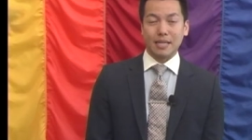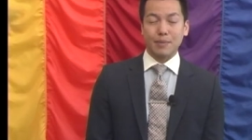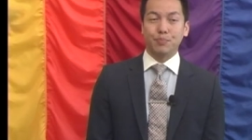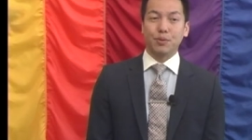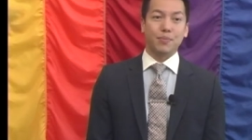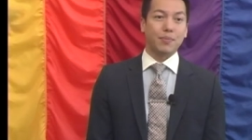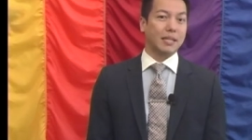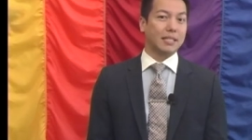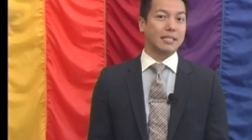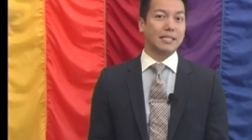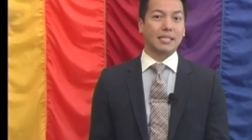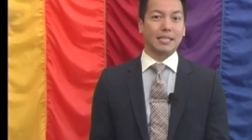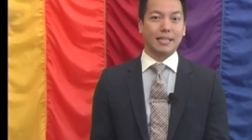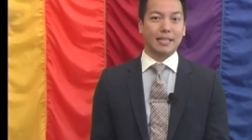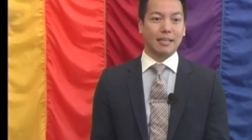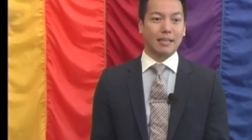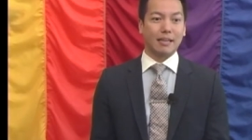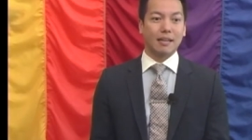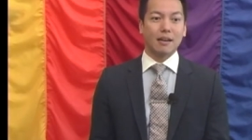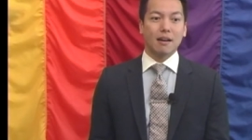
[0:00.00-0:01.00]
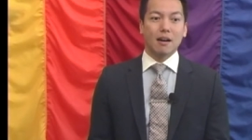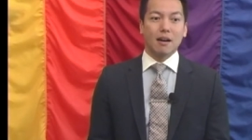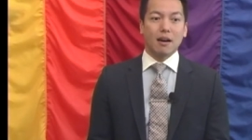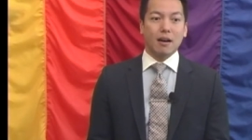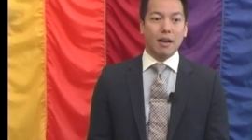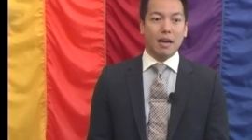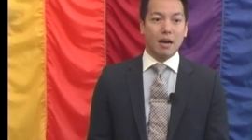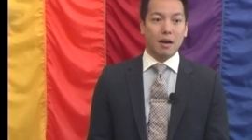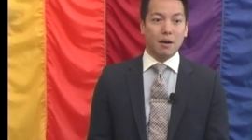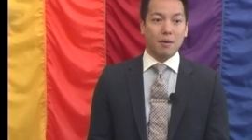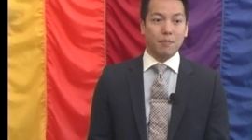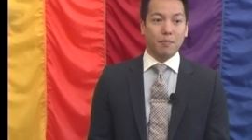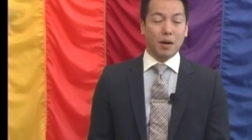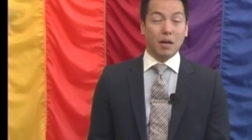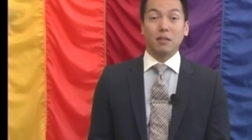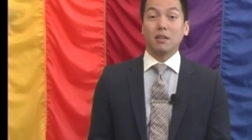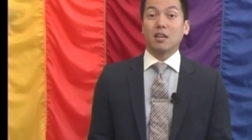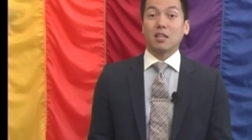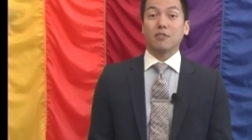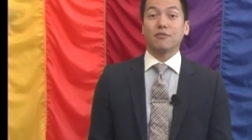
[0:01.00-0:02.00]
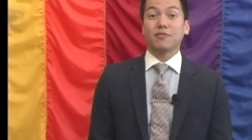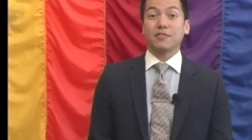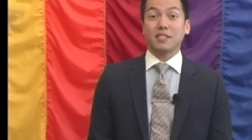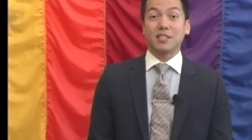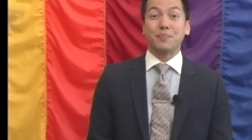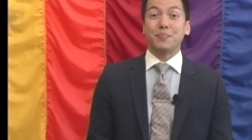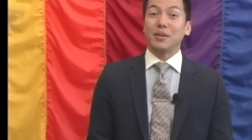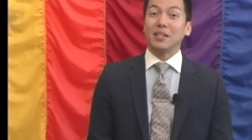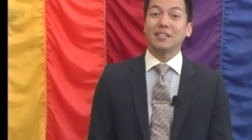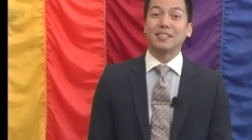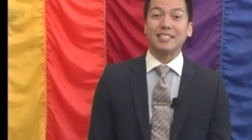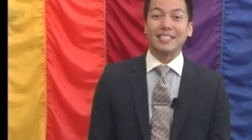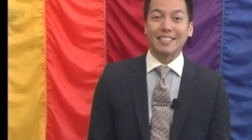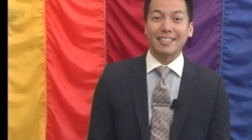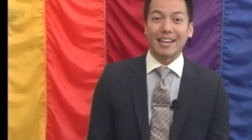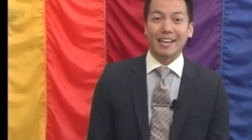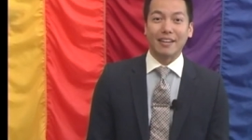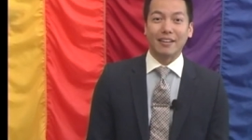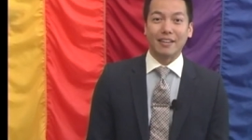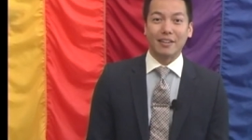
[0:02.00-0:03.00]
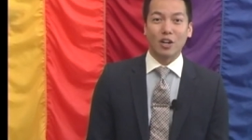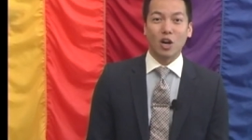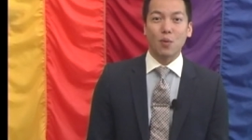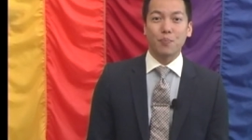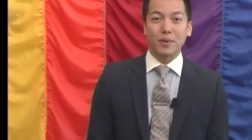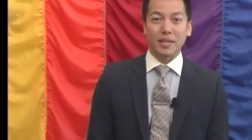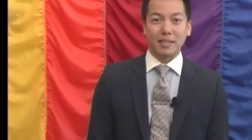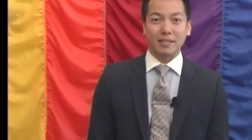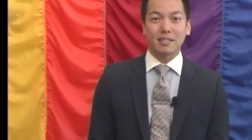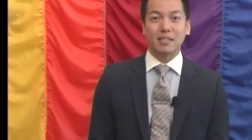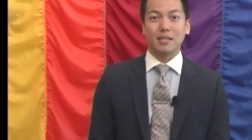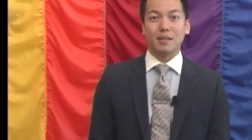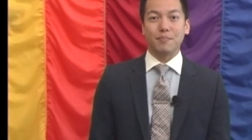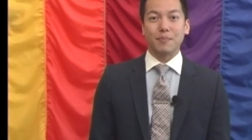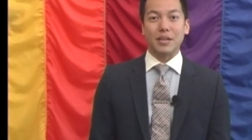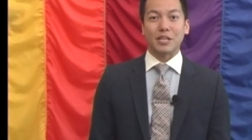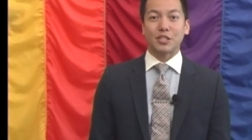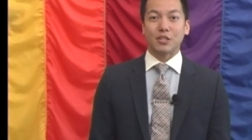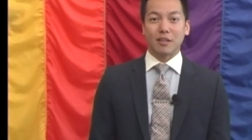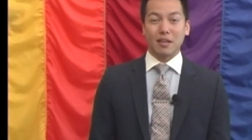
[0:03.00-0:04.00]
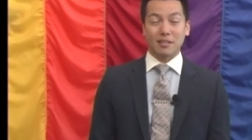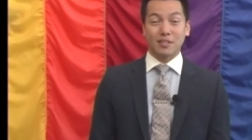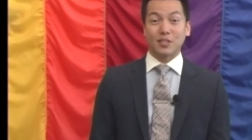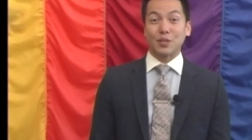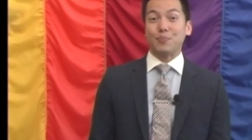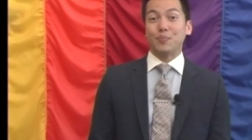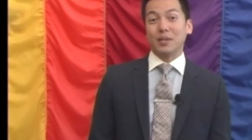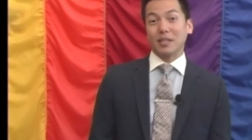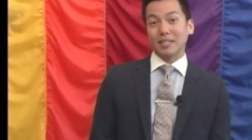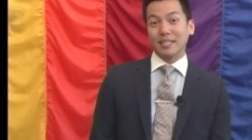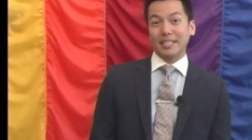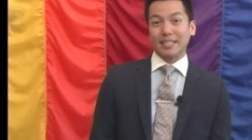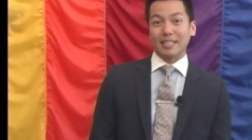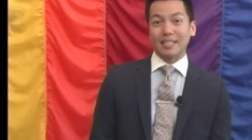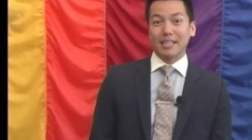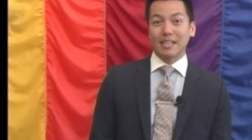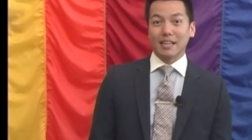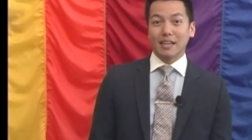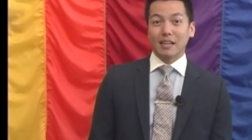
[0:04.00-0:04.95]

implementing a lot of stability and hoping to make sure that stability